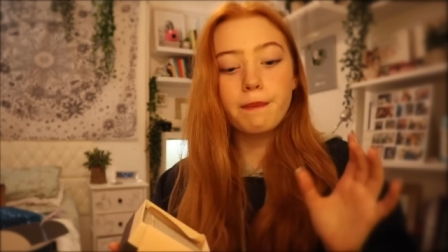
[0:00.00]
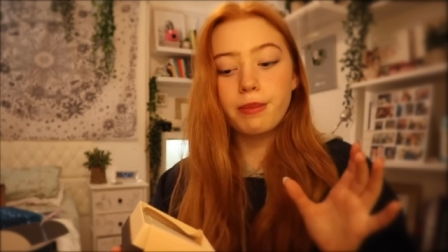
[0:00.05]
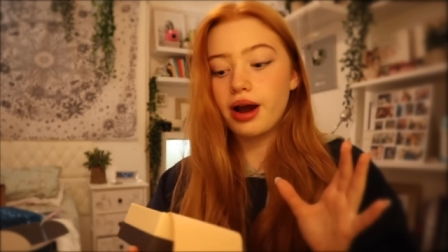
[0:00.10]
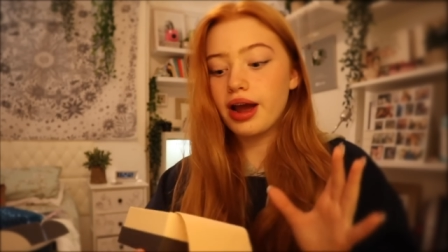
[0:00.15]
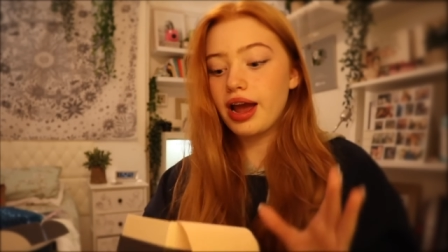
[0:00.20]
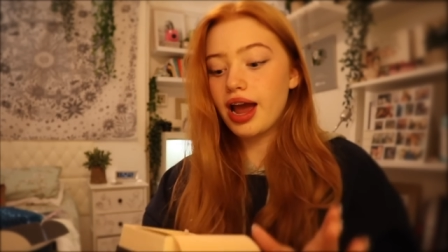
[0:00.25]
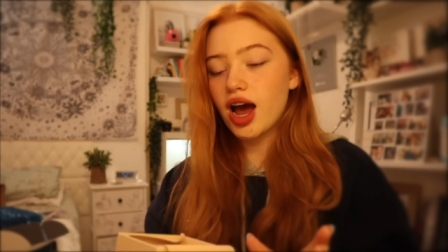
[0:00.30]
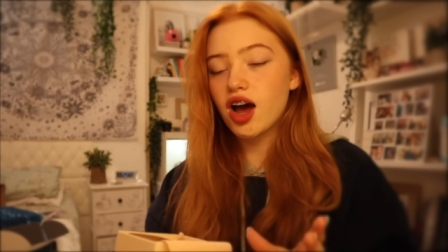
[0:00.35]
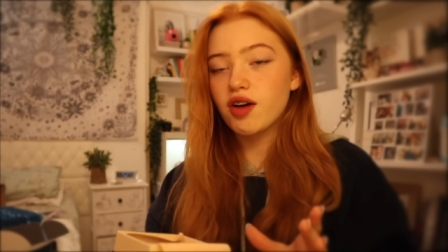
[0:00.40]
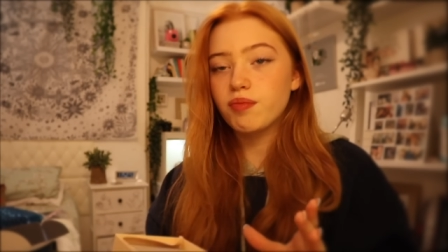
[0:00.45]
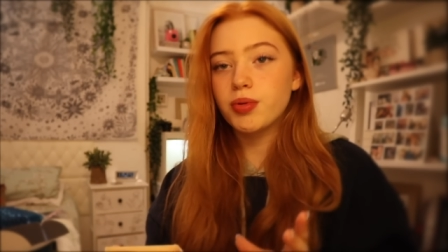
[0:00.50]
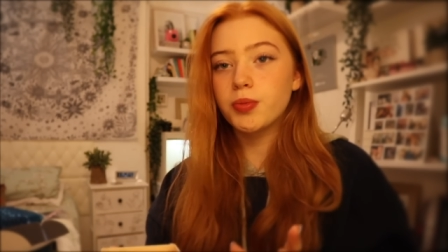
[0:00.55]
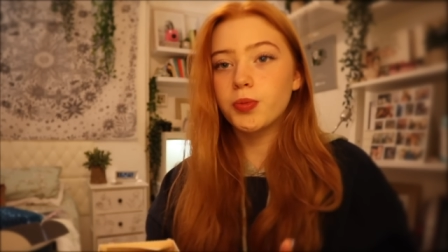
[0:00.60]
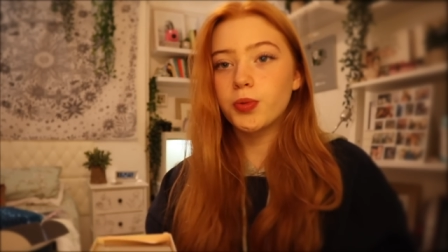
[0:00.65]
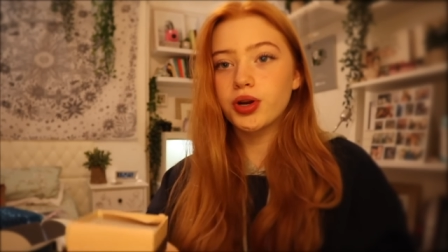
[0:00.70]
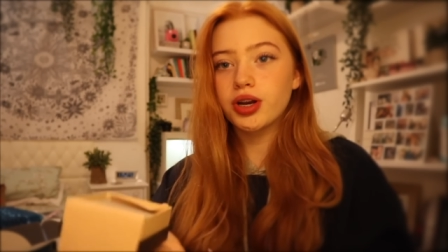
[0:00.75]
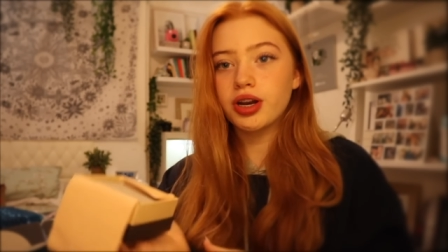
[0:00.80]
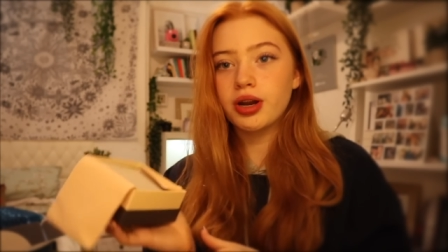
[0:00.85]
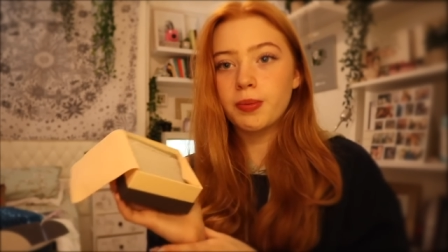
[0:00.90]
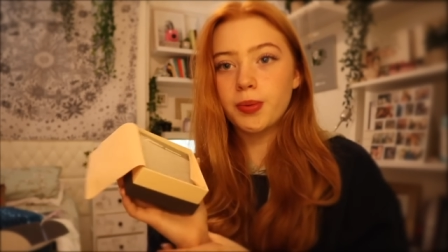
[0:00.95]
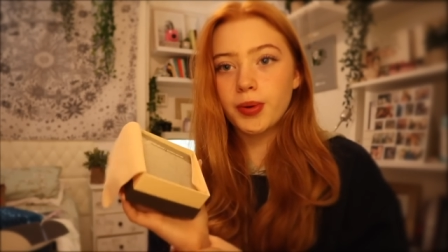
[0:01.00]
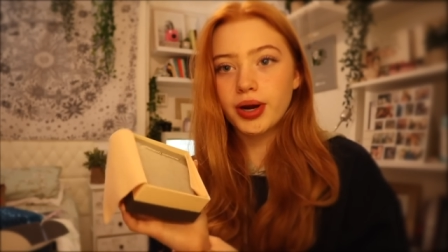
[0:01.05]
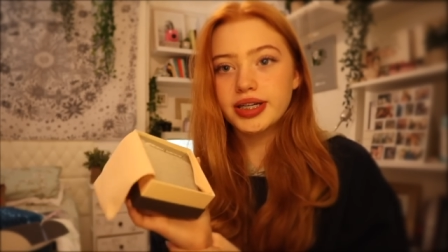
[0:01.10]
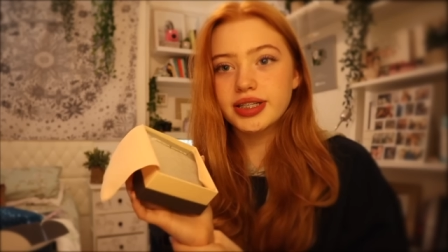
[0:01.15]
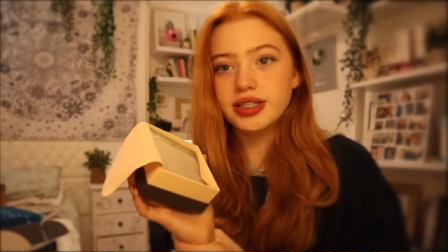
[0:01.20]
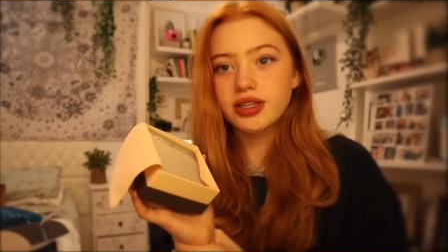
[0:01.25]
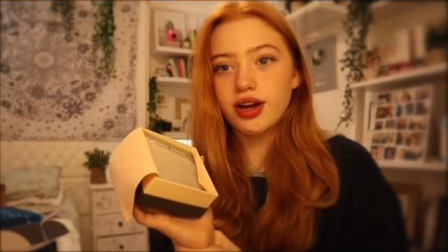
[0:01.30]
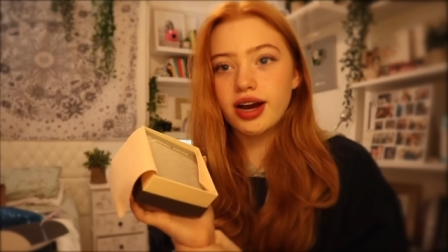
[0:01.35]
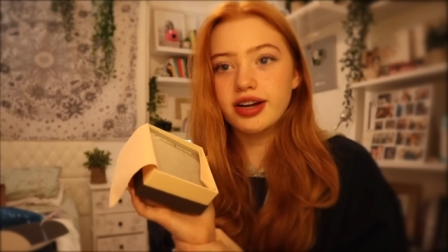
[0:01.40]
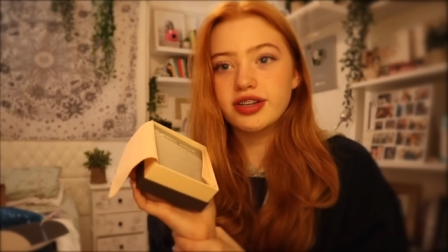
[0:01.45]
But I have been wanting a
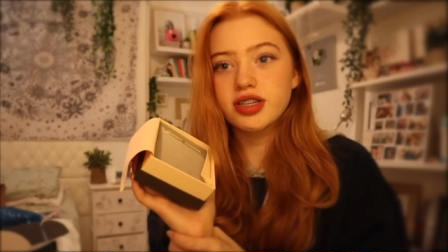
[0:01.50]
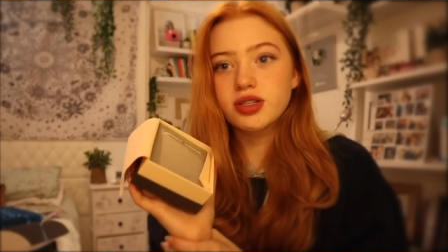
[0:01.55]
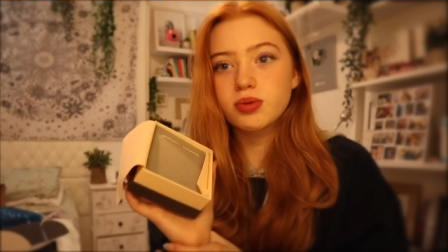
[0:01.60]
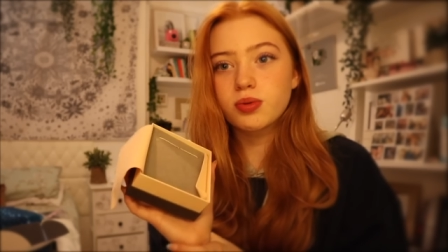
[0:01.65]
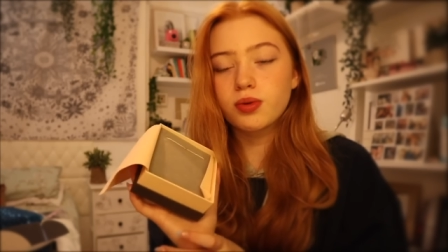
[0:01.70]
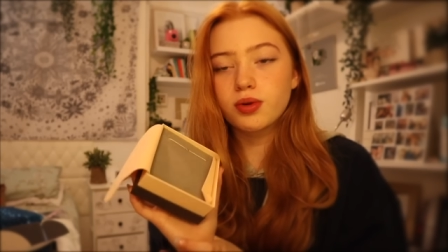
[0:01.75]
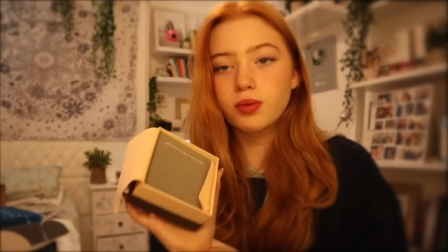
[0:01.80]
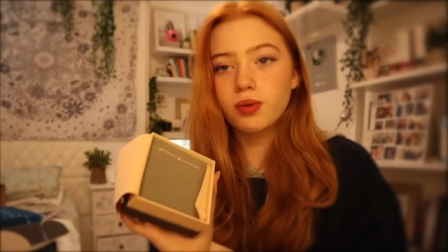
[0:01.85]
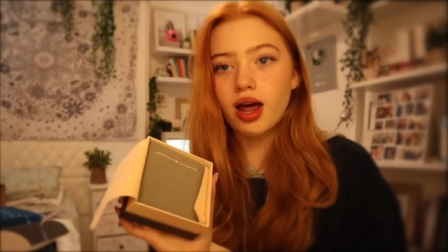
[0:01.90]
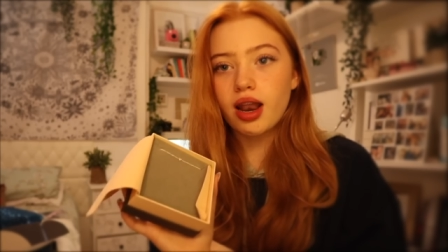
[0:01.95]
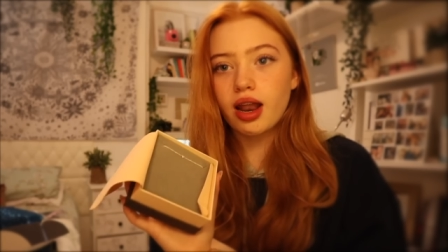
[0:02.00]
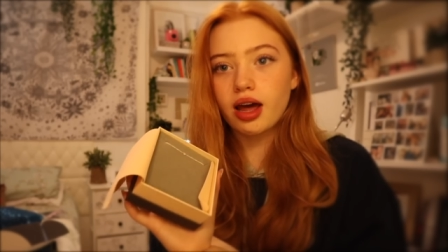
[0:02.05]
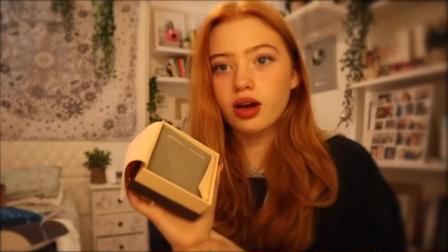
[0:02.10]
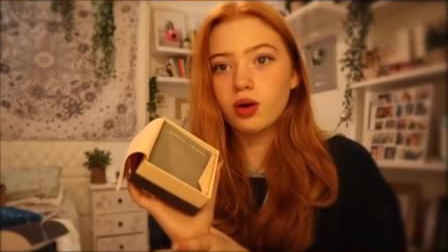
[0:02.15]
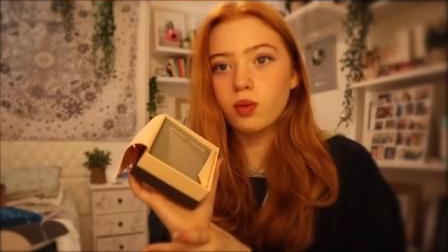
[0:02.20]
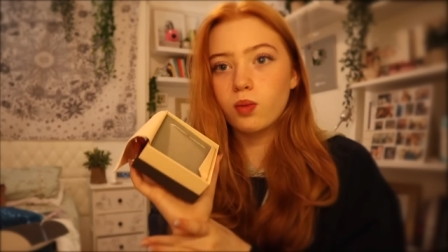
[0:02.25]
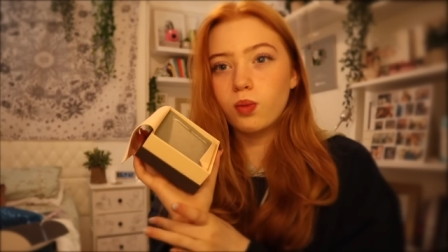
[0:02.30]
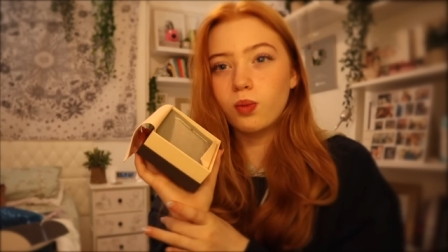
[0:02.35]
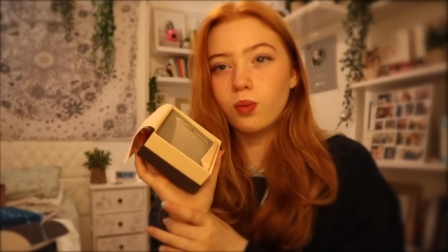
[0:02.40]
bracelet. I just want to wear like